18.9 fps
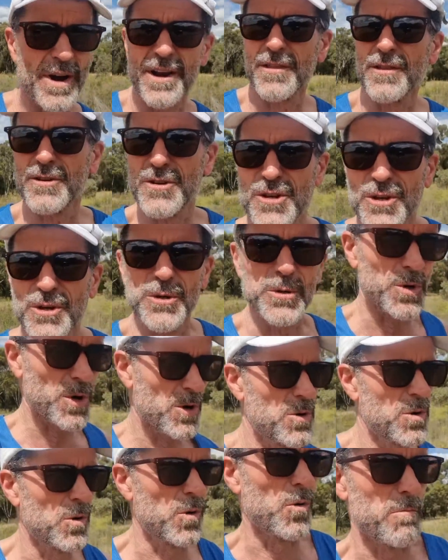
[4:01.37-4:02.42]
One of the two
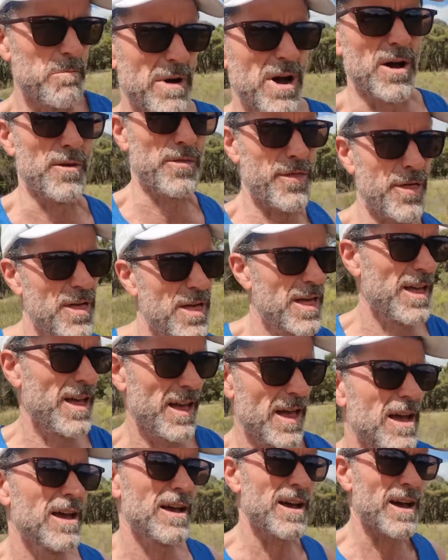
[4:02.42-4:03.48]
or both.
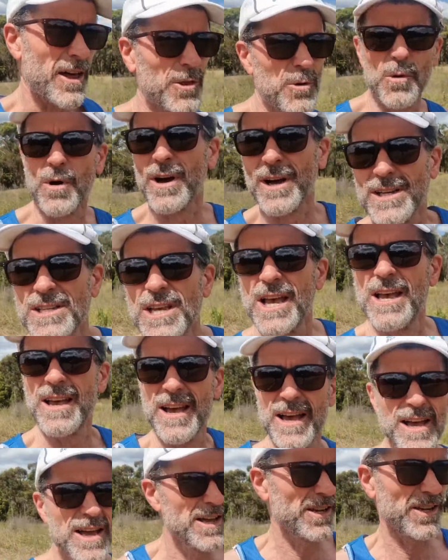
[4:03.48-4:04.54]
Otherwise,
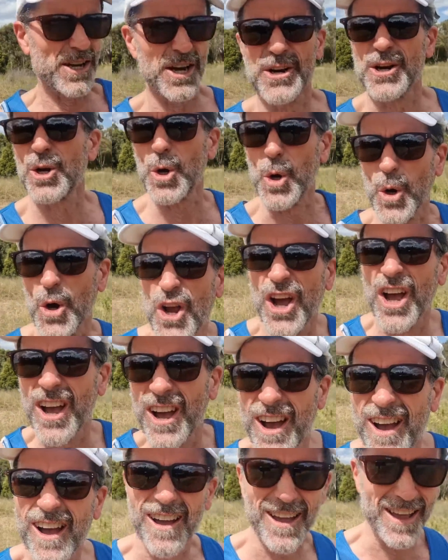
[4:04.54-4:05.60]
you're gonna cook.